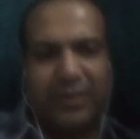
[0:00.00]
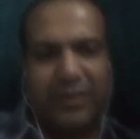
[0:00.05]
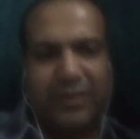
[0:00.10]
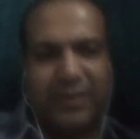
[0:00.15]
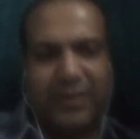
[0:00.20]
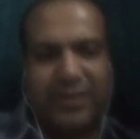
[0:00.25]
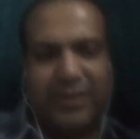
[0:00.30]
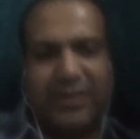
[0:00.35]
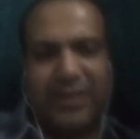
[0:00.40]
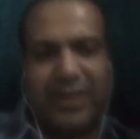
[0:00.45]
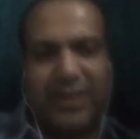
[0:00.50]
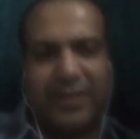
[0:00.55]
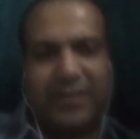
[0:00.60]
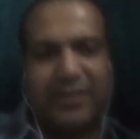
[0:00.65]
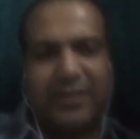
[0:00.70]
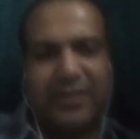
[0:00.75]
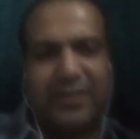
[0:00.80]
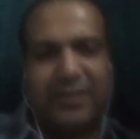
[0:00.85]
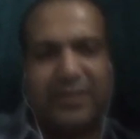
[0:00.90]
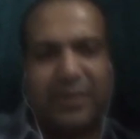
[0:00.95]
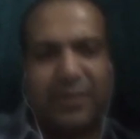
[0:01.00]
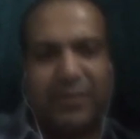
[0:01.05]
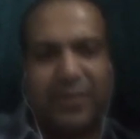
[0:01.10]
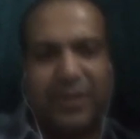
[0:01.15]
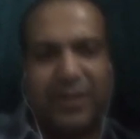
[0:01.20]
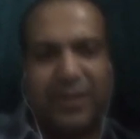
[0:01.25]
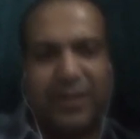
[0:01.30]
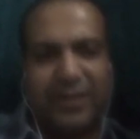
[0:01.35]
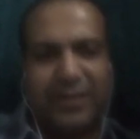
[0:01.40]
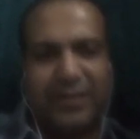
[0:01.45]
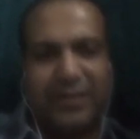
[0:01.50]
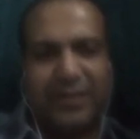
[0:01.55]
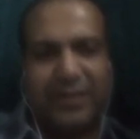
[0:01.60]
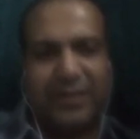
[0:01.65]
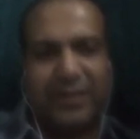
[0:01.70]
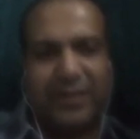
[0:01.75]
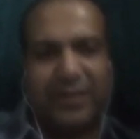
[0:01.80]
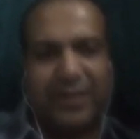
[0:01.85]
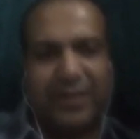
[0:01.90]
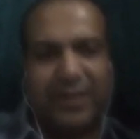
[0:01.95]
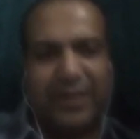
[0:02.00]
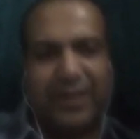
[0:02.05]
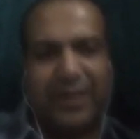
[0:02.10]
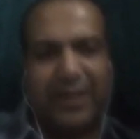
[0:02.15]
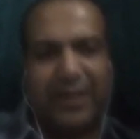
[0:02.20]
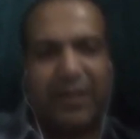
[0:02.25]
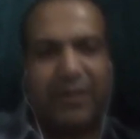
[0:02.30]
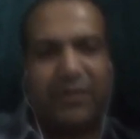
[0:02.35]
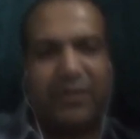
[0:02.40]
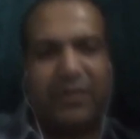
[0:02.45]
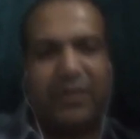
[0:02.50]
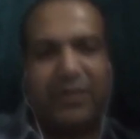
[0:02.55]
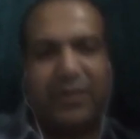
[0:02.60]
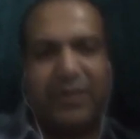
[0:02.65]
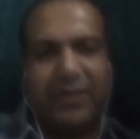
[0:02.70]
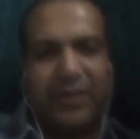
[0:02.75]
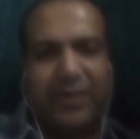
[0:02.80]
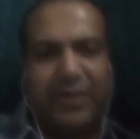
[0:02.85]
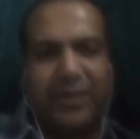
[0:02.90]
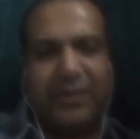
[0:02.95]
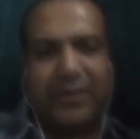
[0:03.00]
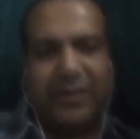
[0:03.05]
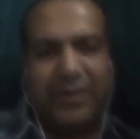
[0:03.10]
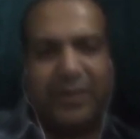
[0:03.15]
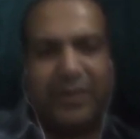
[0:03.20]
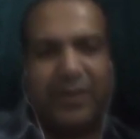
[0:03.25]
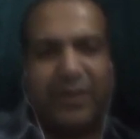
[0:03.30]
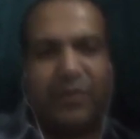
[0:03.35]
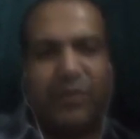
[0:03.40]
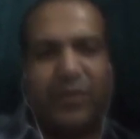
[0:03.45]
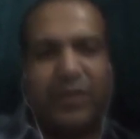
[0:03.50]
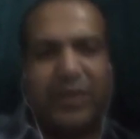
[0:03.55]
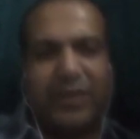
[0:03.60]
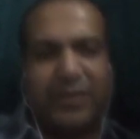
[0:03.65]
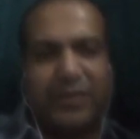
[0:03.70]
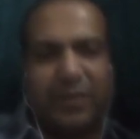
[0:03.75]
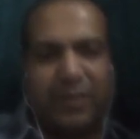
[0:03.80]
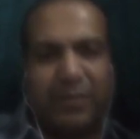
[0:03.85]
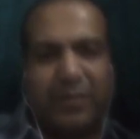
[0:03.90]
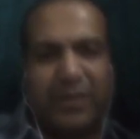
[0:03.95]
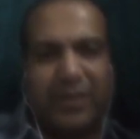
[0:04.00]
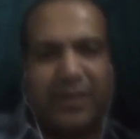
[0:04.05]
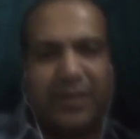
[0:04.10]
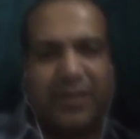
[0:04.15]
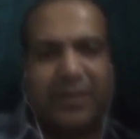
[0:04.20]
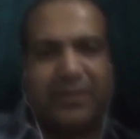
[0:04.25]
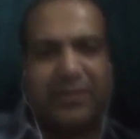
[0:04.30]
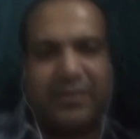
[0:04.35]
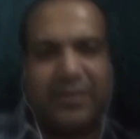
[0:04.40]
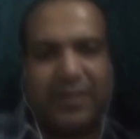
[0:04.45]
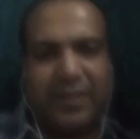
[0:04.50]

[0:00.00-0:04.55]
They start saying something else and then they end conveying something else.